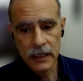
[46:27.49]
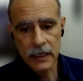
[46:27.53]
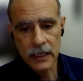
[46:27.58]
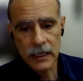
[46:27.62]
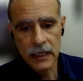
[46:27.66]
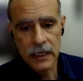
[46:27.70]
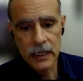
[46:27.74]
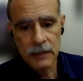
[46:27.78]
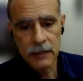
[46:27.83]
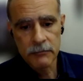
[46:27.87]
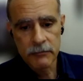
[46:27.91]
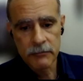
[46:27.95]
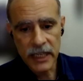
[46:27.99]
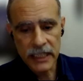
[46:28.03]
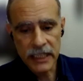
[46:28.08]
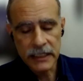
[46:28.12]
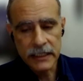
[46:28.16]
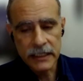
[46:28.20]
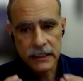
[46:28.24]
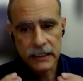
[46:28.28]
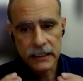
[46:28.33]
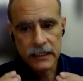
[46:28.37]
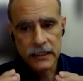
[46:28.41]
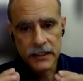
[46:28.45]

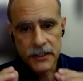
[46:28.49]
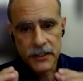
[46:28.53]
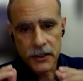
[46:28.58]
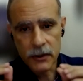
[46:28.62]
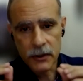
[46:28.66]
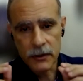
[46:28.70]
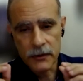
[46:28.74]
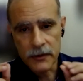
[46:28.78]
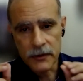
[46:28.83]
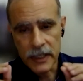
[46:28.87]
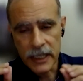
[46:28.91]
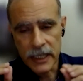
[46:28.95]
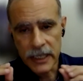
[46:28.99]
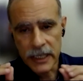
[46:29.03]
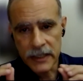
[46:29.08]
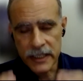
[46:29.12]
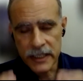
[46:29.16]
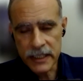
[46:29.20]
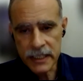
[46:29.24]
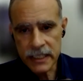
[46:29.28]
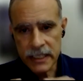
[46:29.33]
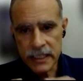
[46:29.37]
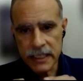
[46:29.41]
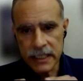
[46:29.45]
But so in
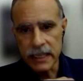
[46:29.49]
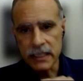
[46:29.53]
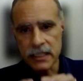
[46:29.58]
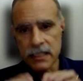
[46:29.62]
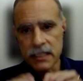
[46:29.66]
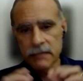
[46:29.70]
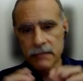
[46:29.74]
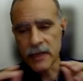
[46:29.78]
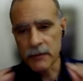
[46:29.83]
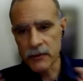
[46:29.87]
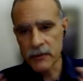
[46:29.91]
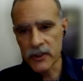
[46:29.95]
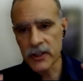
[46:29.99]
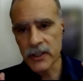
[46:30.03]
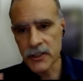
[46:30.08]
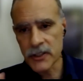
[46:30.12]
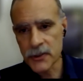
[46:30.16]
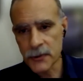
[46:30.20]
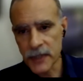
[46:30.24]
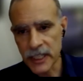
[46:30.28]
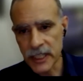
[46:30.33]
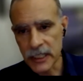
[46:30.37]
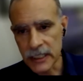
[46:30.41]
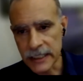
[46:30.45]
this sense, memory is
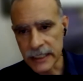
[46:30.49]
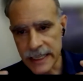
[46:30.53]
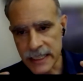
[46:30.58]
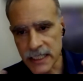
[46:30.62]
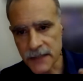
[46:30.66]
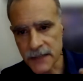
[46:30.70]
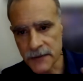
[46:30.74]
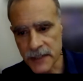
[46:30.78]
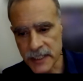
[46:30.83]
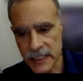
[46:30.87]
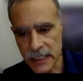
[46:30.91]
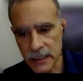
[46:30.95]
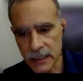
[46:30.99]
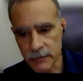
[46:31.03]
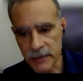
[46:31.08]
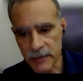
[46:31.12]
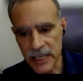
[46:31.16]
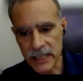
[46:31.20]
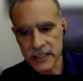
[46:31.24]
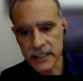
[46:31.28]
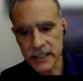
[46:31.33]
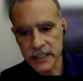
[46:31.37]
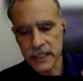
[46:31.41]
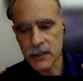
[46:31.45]
real. It has a physical
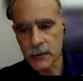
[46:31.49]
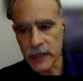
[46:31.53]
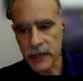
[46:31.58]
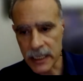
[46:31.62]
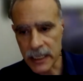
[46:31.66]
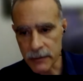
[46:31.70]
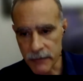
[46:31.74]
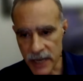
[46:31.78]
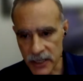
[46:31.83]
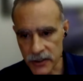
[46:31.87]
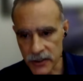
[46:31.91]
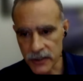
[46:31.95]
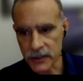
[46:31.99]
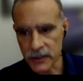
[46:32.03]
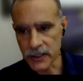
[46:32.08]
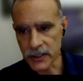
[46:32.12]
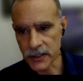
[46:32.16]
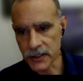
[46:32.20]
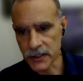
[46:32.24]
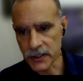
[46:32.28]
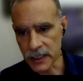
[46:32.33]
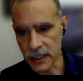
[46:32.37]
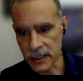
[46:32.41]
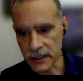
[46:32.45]
basis. We can measure
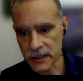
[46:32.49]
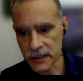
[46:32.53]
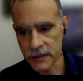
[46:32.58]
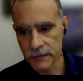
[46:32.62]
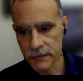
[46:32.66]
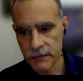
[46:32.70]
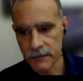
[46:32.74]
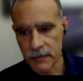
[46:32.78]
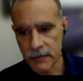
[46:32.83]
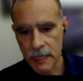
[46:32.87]
these things.